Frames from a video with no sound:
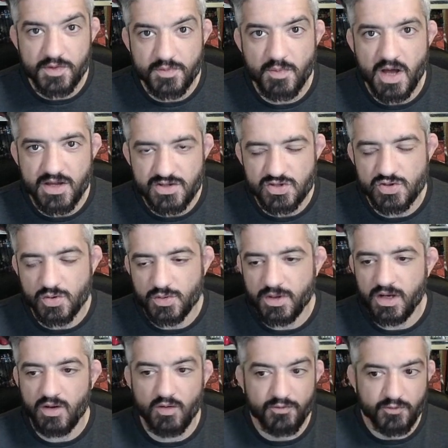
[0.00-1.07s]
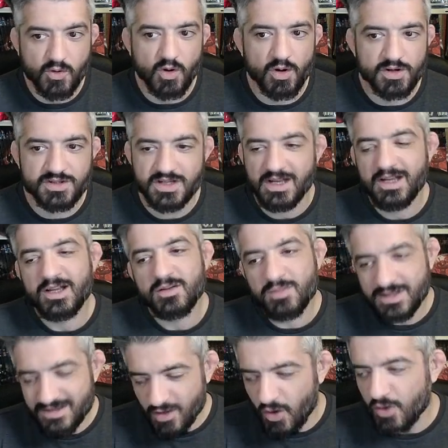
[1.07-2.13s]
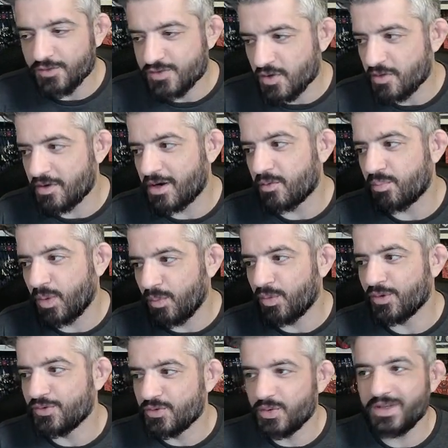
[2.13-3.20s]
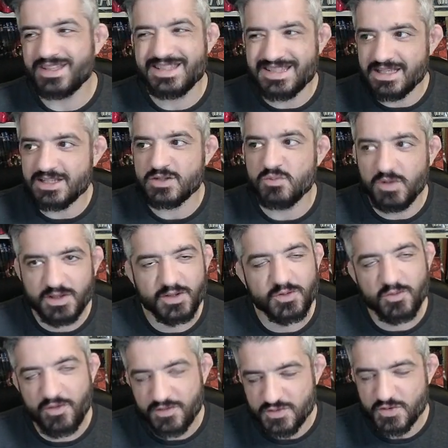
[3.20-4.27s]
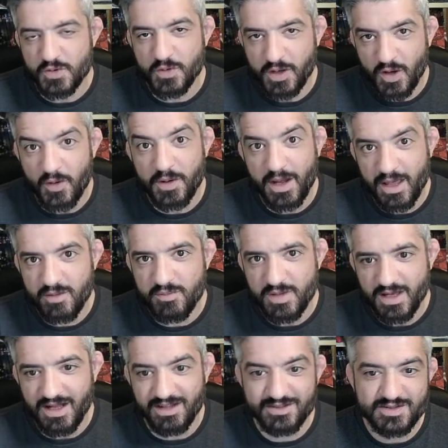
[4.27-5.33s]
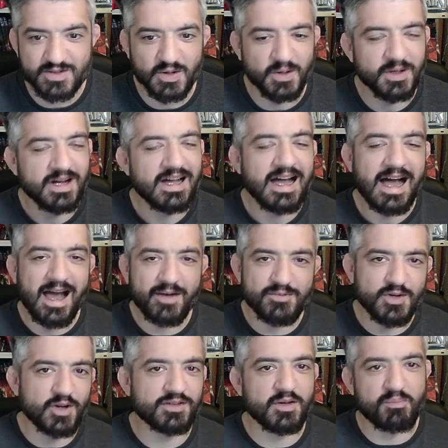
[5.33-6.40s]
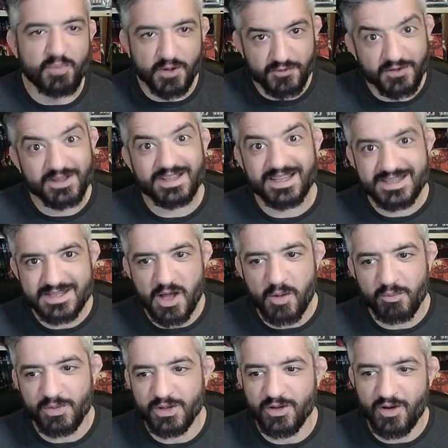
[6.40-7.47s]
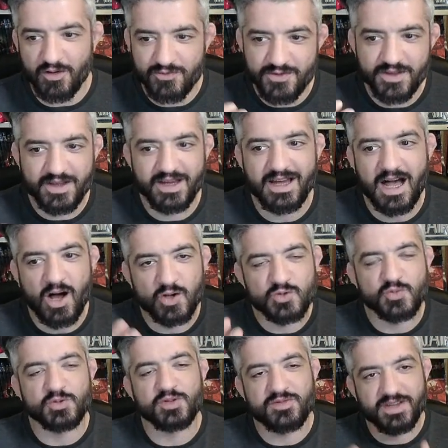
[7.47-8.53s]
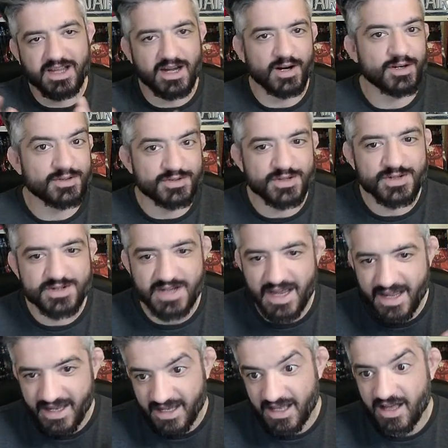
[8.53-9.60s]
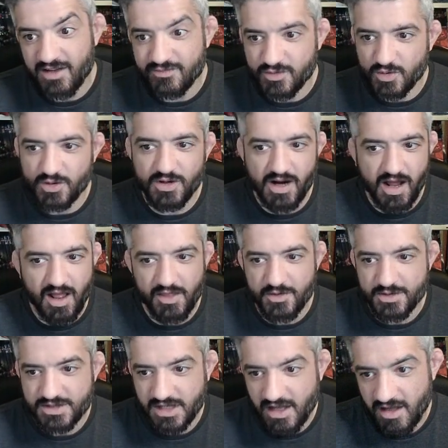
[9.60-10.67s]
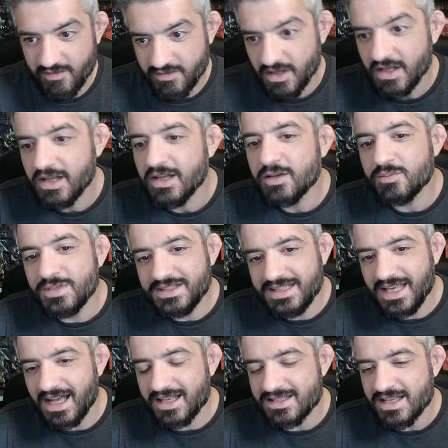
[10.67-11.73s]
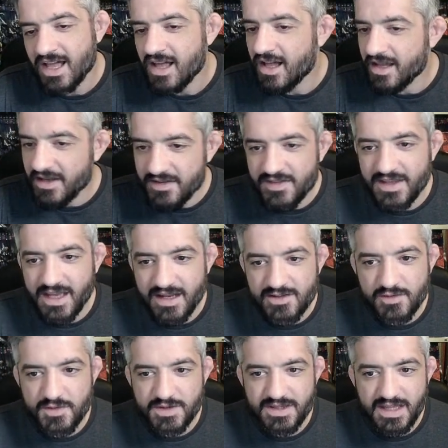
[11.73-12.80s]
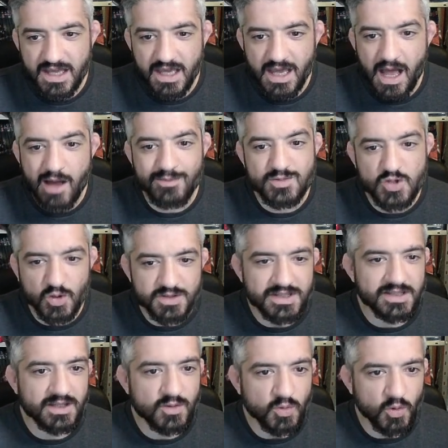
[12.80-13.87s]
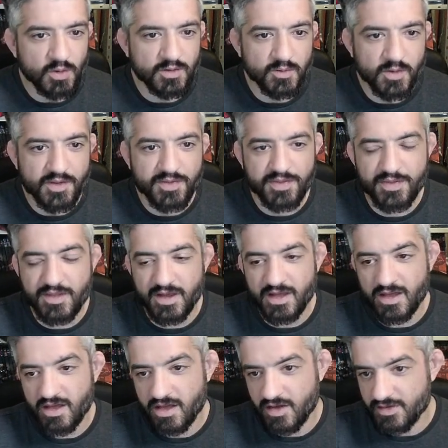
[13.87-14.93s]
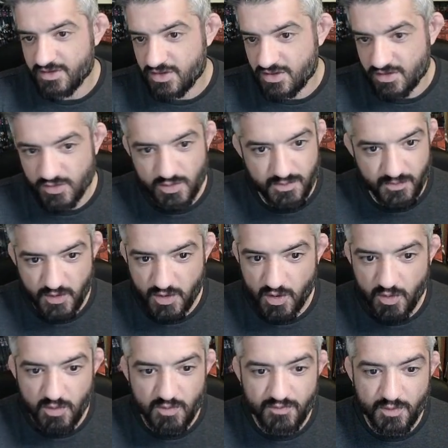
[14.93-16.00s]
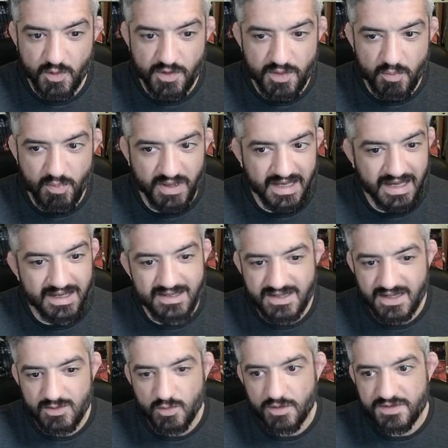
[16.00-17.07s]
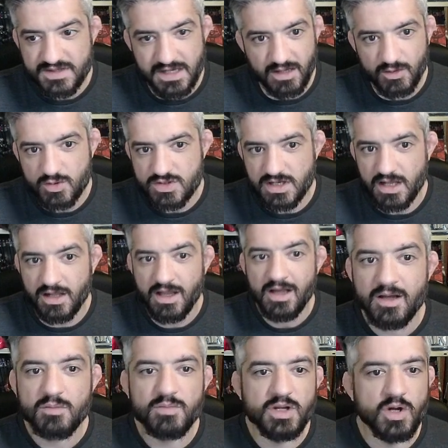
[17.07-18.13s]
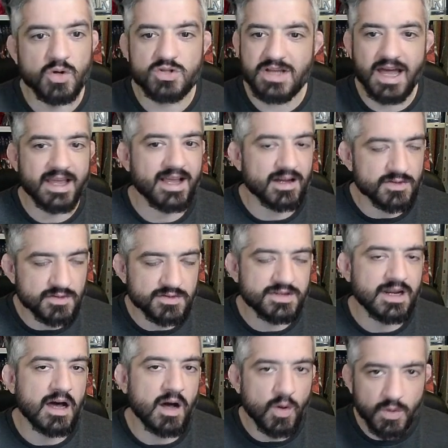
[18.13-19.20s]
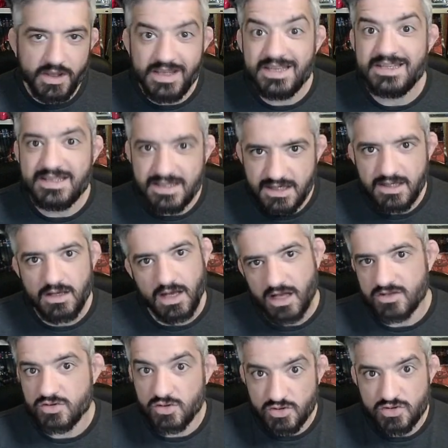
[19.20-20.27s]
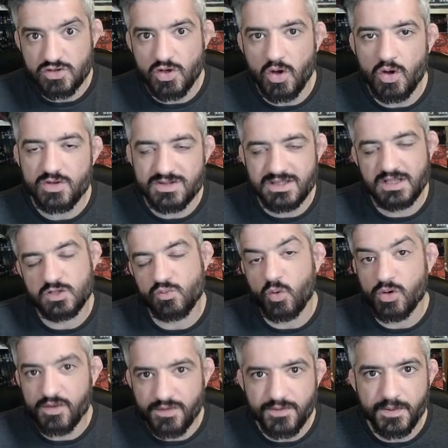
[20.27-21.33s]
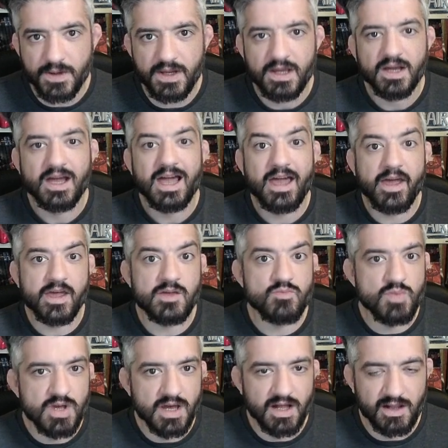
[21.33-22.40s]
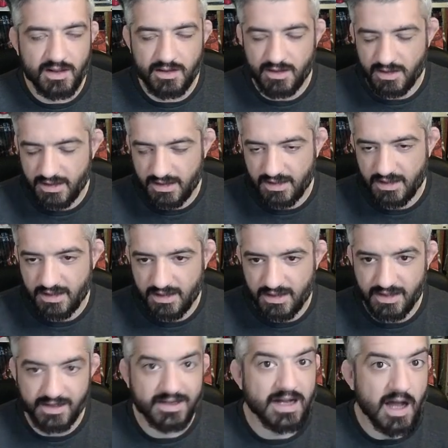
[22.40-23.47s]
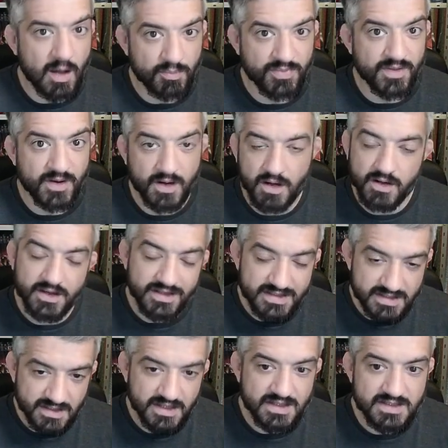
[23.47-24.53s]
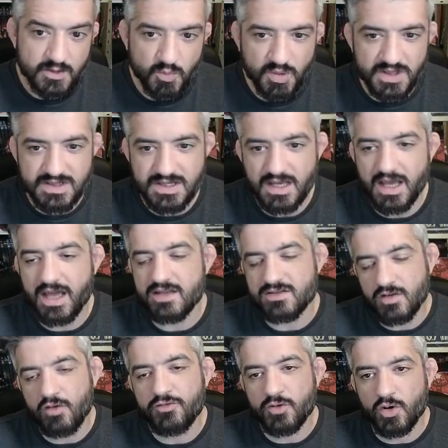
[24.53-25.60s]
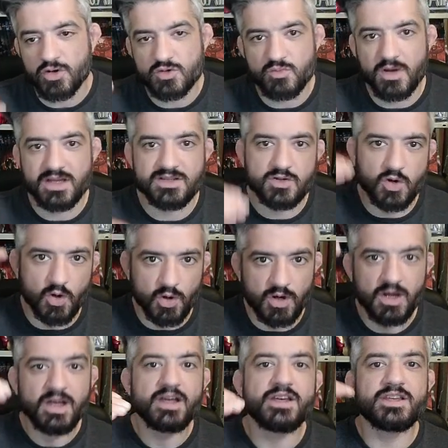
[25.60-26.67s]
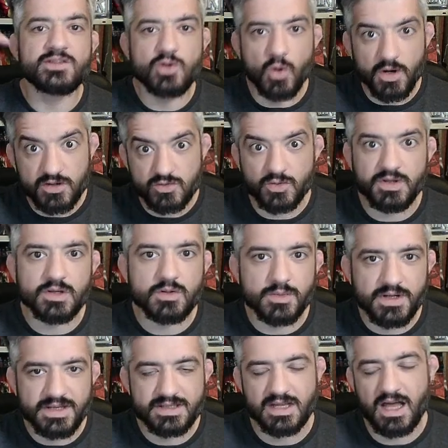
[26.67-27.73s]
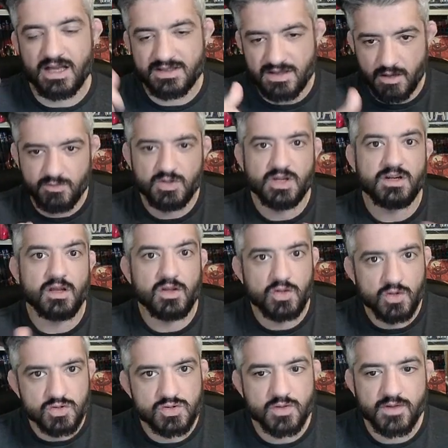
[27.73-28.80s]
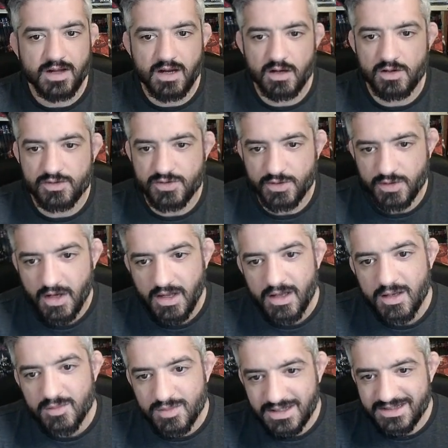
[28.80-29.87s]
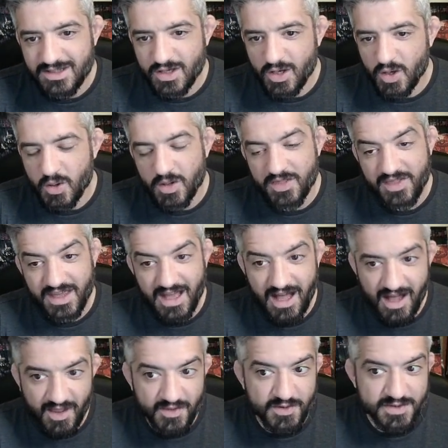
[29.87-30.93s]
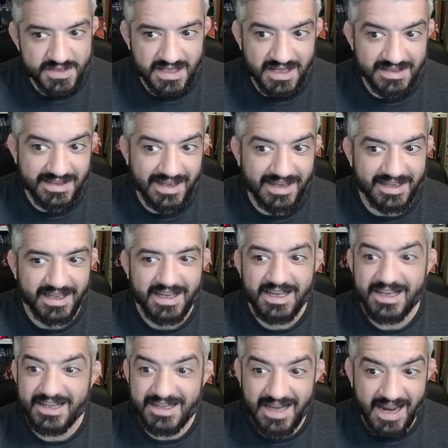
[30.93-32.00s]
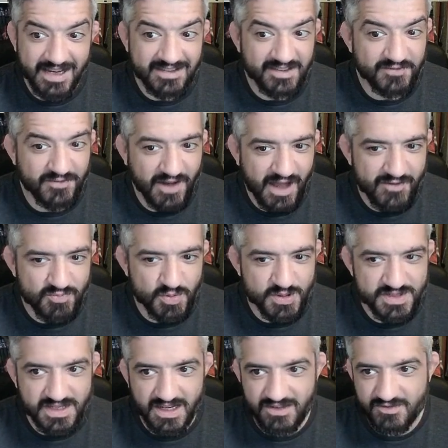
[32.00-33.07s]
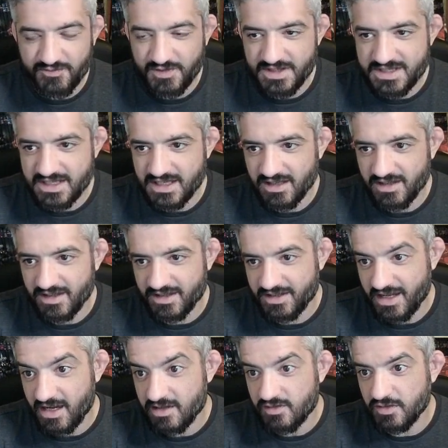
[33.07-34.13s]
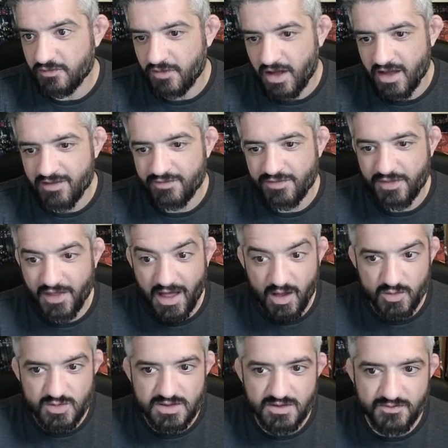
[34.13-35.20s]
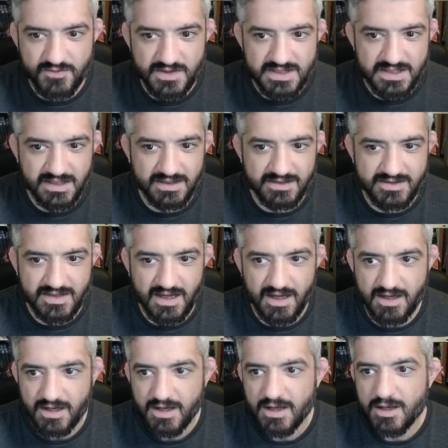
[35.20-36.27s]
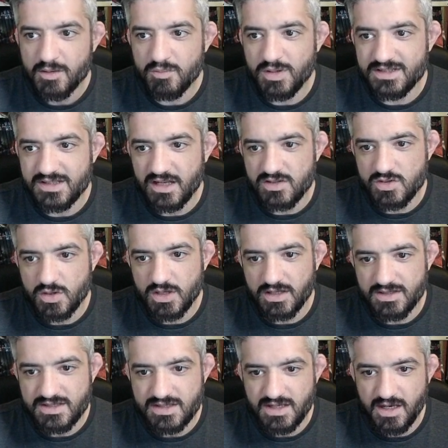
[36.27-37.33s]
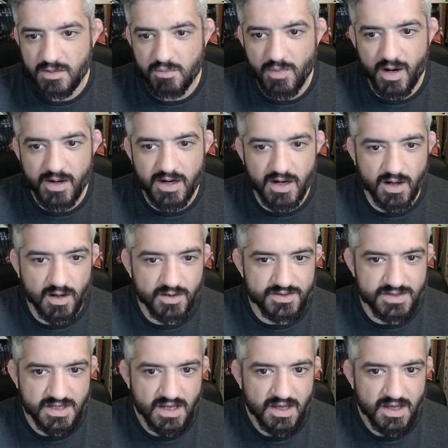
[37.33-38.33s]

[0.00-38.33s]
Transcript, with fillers: my Shuri, of course. But also, there are people doing 6 million with Shuri on ABL, so I'm not a perfect example of the output of the characters I have or others have, but yes in the end of the day, I'm totally cool with the you know with the pick I did with Saducel because I can now easy, as you saw, 6.3 ABL uh, cup there. It's easy peasy, and of course my score is going to increase as I'm getting used to the character. But you know the others had like 95% physical, 95,000 physical attack. But as you can see, my cards